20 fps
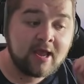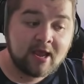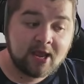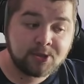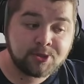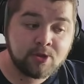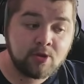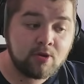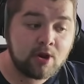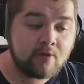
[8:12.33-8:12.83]

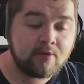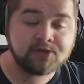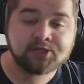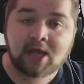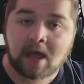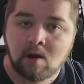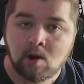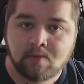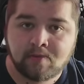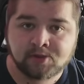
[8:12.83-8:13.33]
If you go into
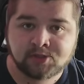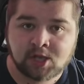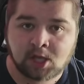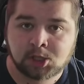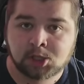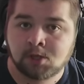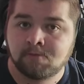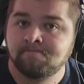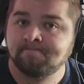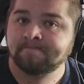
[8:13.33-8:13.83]
out of
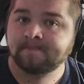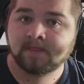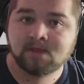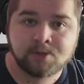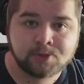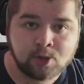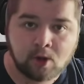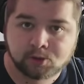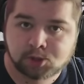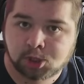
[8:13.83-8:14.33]
possession,
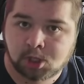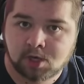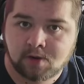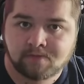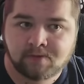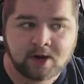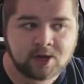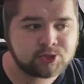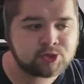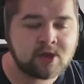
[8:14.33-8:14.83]
you've got trigger
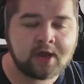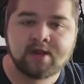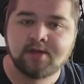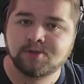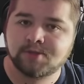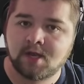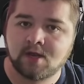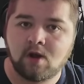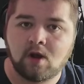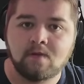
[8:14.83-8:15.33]
press or
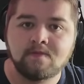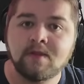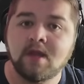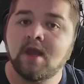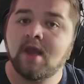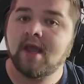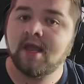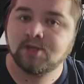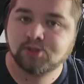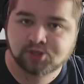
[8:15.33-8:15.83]
anything on,
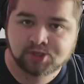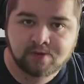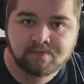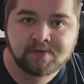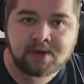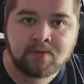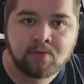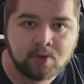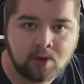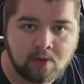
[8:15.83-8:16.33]
it
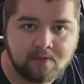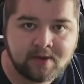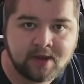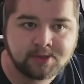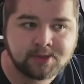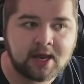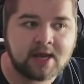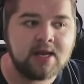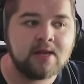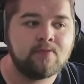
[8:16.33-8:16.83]
simply will not be
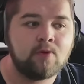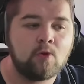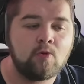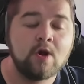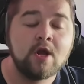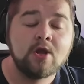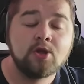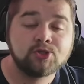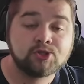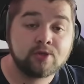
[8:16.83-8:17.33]
available.
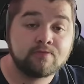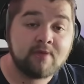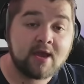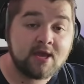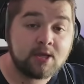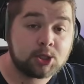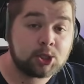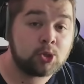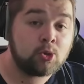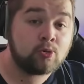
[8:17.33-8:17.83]
So
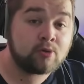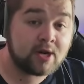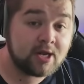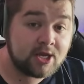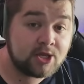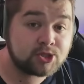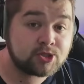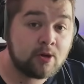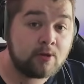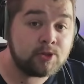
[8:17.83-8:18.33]
make sure it
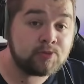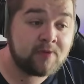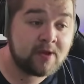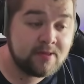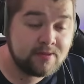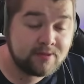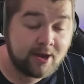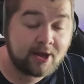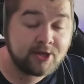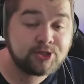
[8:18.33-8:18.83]
is going to be
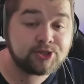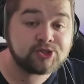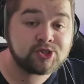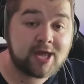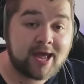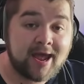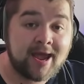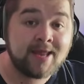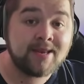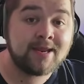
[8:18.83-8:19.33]
nice
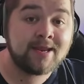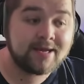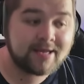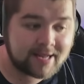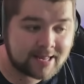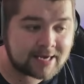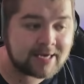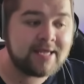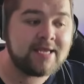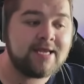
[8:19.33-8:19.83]
and
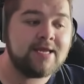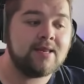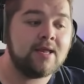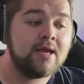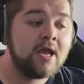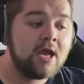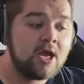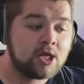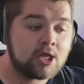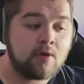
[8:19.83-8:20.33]
clean.
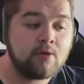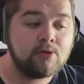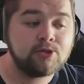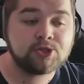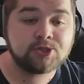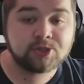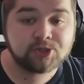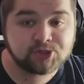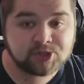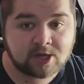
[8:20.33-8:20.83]
Go into
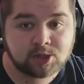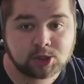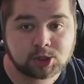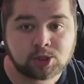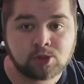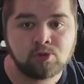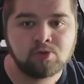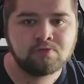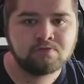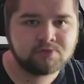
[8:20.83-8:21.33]
the
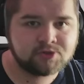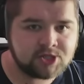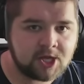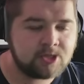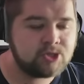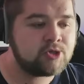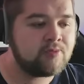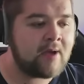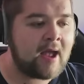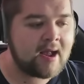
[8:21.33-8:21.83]
central
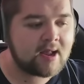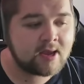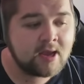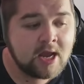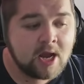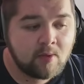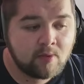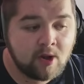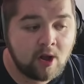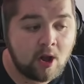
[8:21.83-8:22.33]
centre-back.
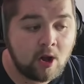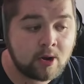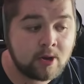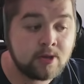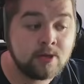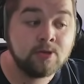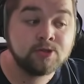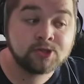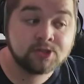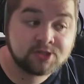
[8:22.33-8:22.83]
We are going
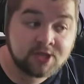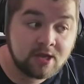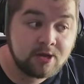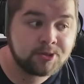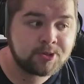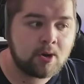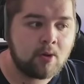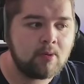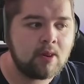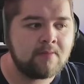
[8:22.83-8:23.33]
to use a
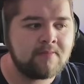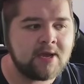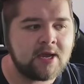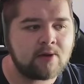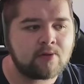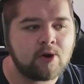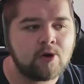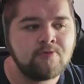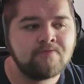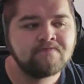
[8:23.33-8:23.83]
default
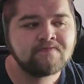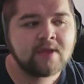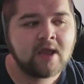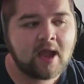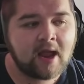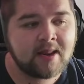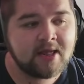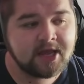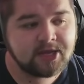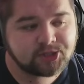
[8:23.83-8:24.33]
libero,
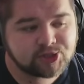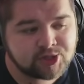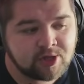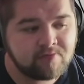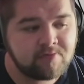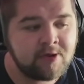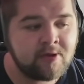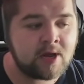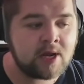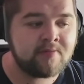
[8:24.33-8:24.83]
and he is
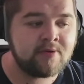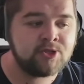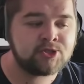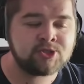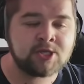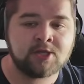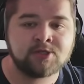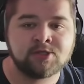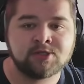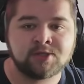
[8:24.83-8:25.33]
simply going to be
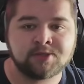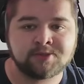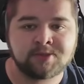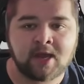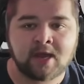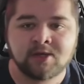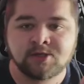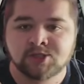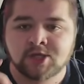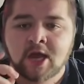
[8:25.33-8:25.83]
set to
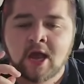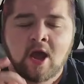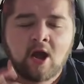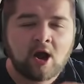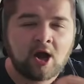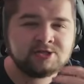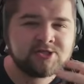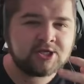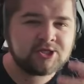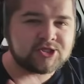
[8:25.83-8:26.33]
defend.
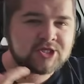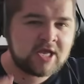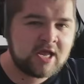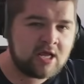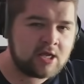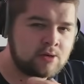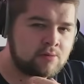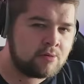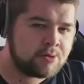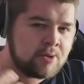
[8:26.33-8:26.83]
I did
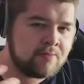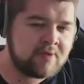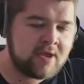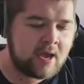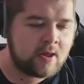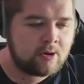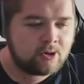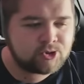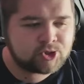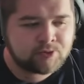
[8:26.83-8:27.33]
tinker with him
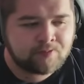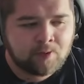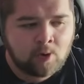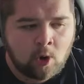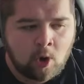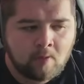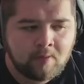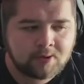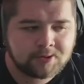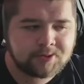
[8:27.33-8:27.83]
being on
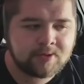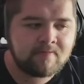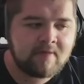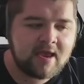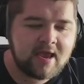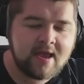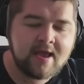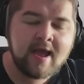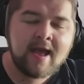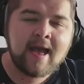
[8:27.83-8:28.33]
support, but for
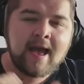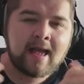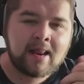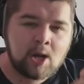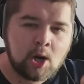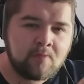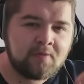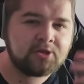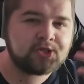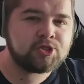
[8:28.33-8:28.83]
me, a
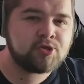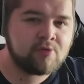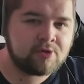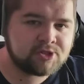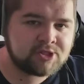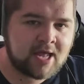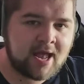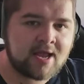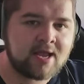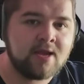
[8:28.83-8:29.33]
little bit too
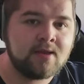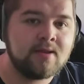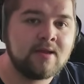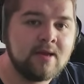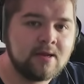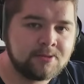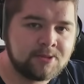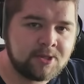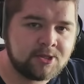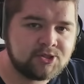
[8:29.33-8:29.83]
attacking
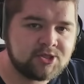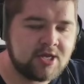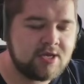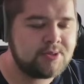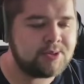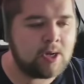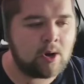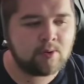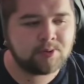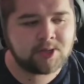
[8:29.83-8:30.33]
for the
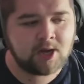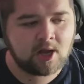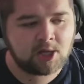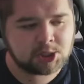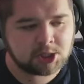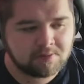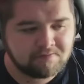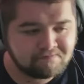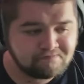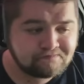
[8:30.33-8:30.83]
default
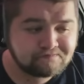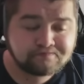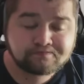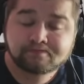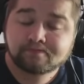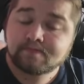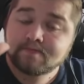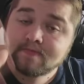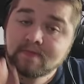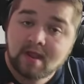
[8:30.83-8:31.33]
version.
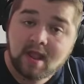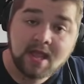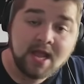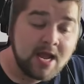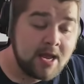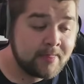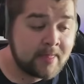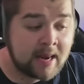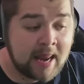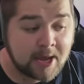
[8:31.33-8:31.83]

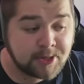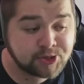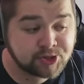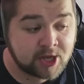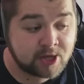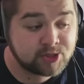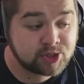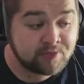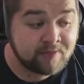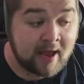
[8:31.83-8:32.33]
The left
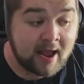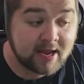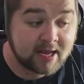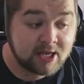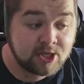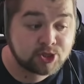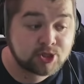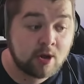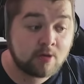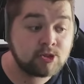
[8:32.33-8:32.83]
centre-back
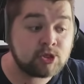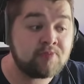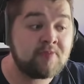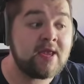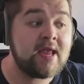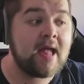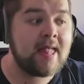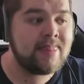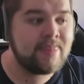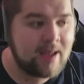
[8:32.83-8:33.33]
is going to
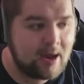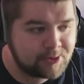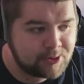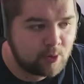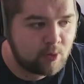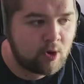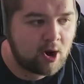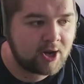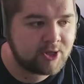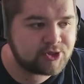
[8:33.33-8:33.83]
be another
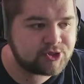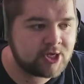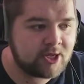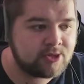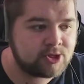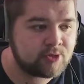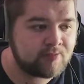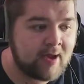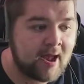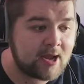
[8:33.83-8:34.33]
wide
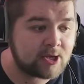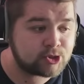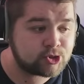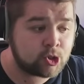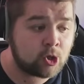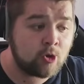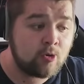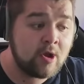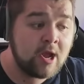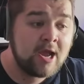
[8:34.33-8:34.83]
centre-back,
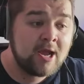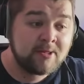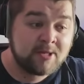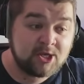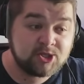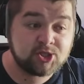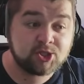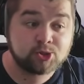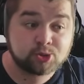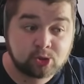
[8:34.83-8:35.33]
so
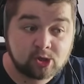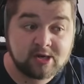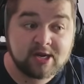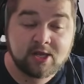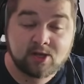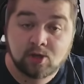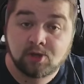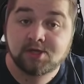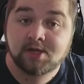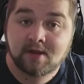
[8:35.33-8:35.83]
this is really
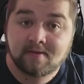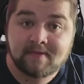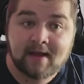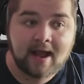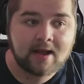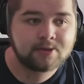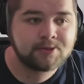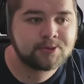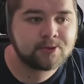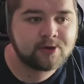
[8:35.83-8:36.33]
good in a
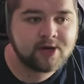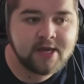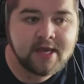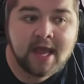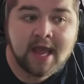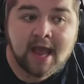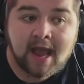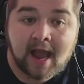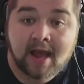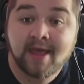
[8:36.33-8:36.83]
back 3,
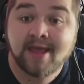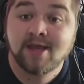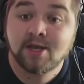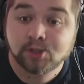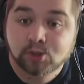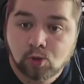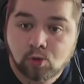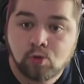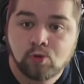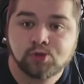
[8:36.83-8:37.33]
and he
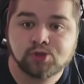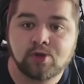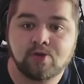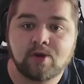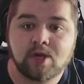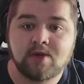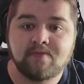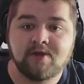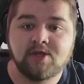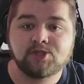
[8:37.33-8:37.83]
is also
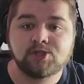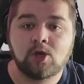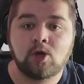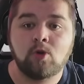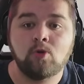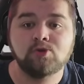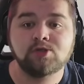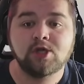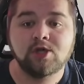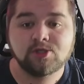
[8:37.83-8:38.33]
going to be
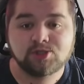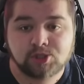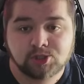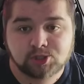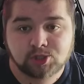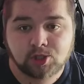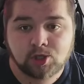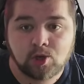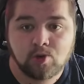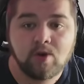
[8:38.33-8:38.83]
told to
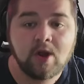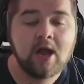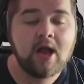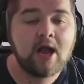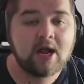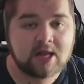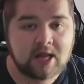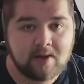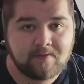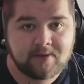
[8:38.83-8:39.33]
do
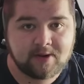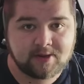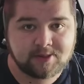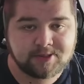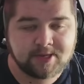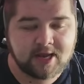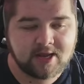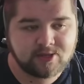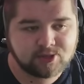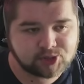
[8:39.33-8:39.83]
a couple of
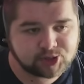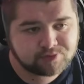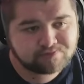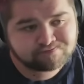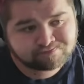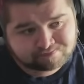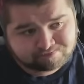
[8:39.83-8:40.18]
things.